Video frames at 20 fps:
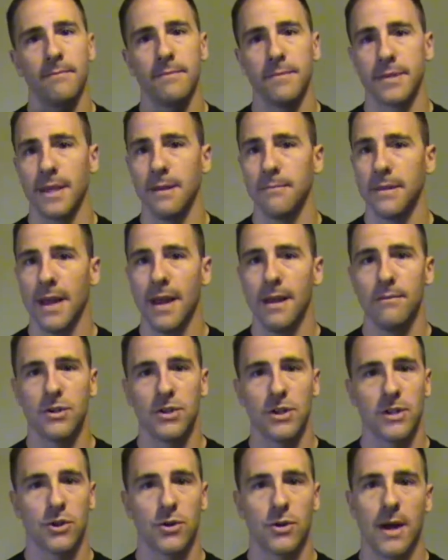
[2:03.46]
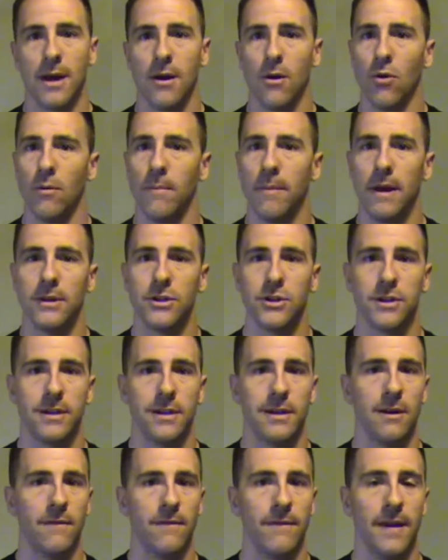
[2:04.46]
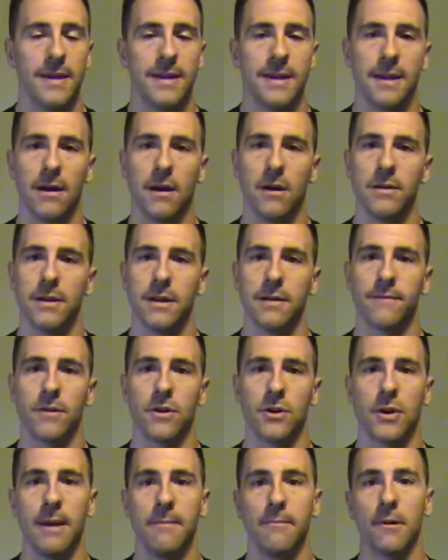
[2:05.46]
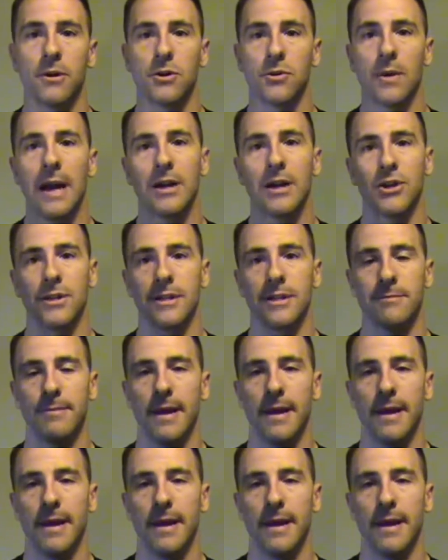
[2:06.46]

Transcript: Sometimes just try a whole bunch, facing all different type of directions.